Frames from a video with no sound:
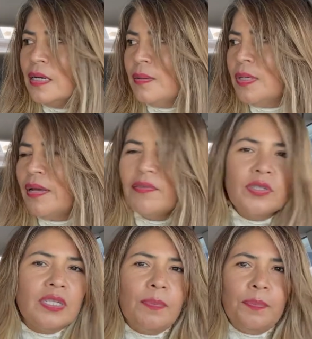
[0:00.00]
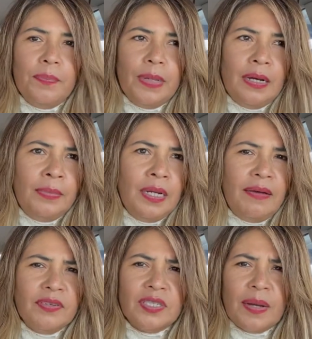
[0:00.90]
I'm gonna have to stop. I'm gonna
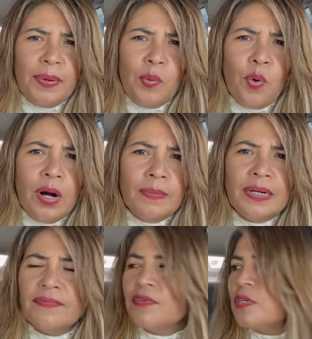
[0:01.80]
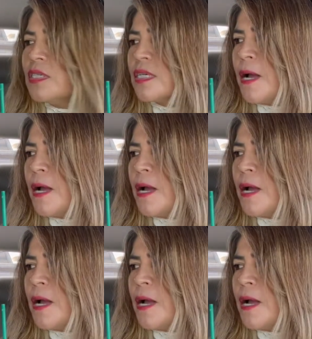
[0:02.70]
have to stop at Walmart first,